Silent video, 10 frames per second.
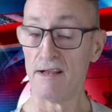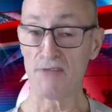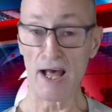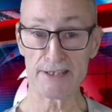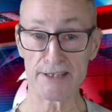
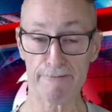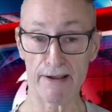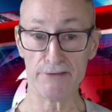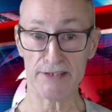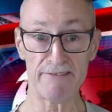That's
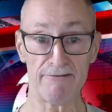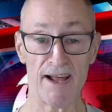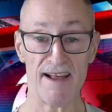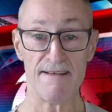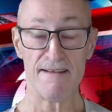offensive.
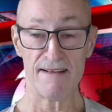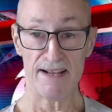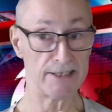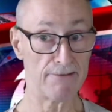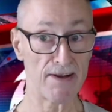
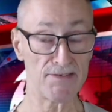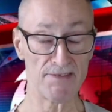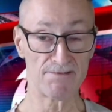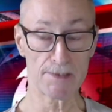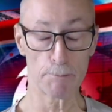It's
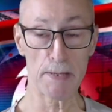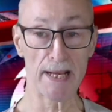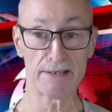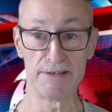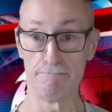offensive to
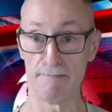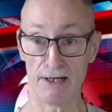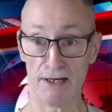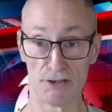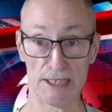pigs,
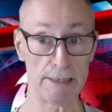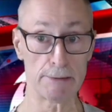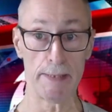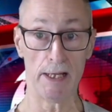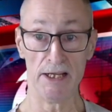actually,
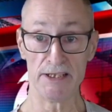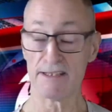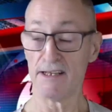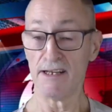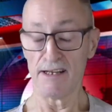to be honest.